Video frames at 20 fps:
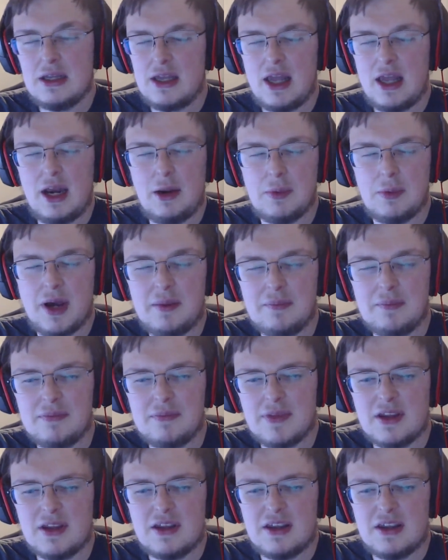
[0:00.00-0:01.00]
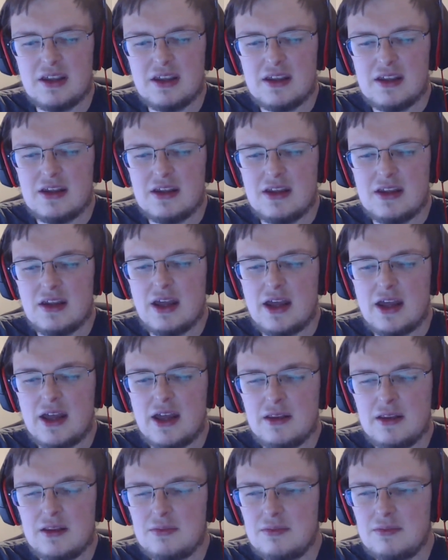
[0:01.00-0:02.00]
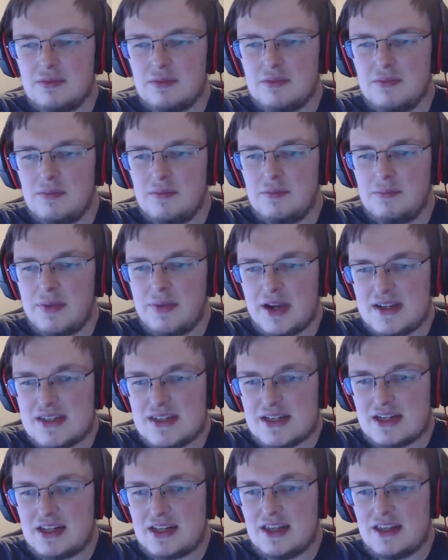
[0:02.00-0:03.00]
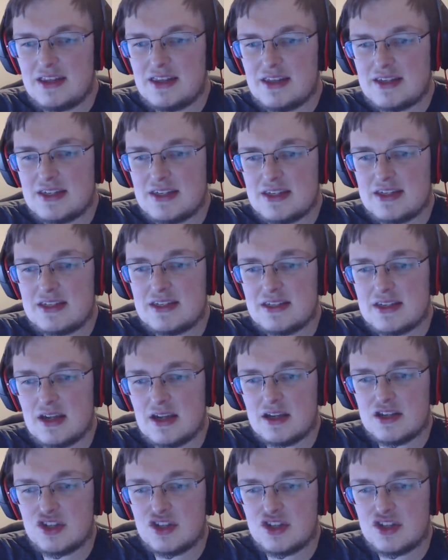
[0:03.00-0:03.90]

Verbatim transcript: Anyway, uh, basically this is a